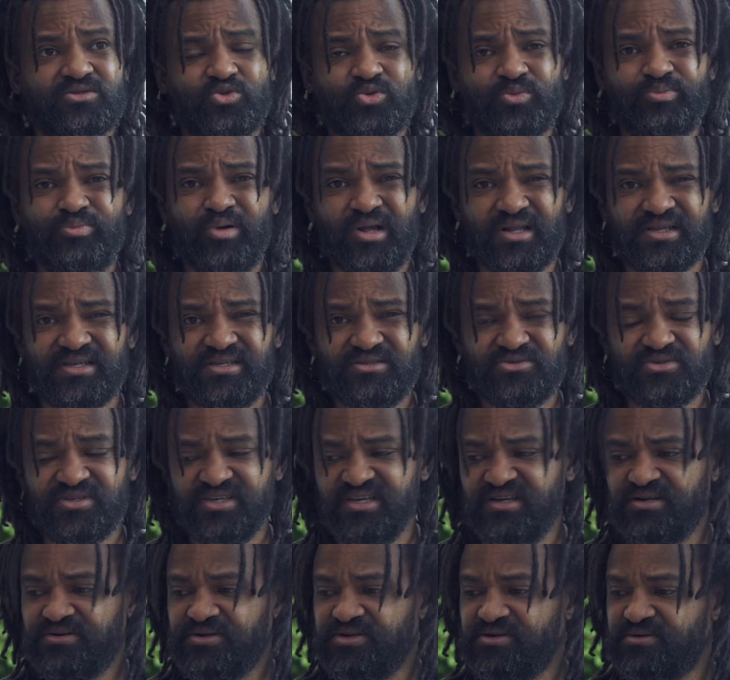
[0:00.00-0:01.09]
too bulky to
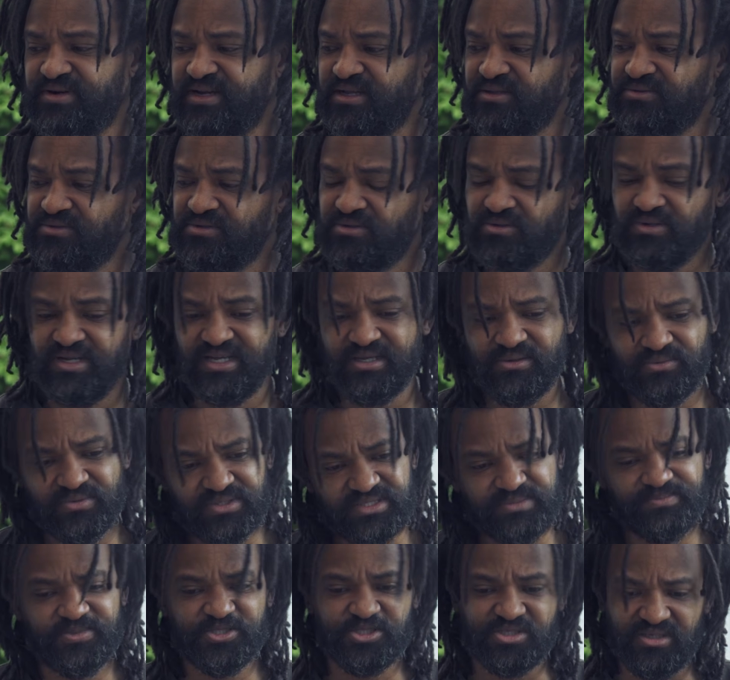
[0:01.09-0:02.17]
carry around, like
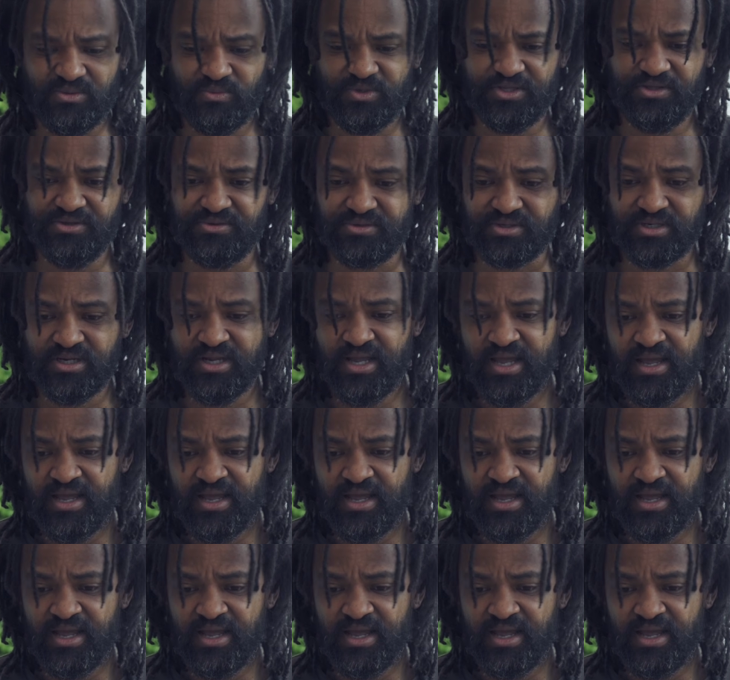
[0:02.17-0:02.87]
especially when you're